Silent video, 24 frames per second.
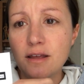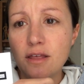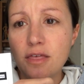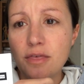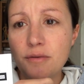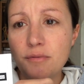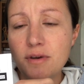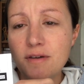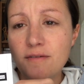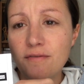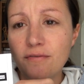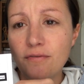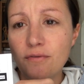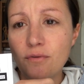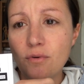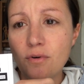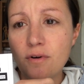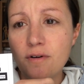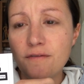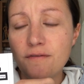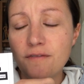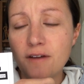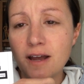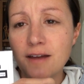3, 4,
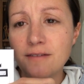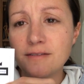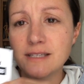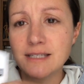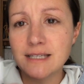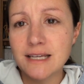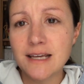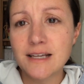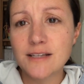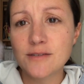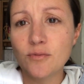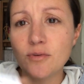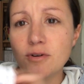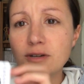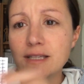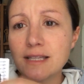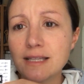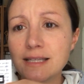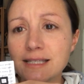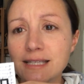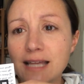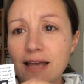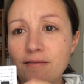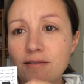5, 6. Where's the
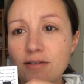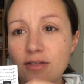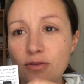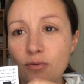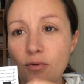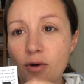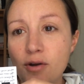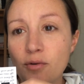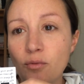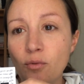7th one?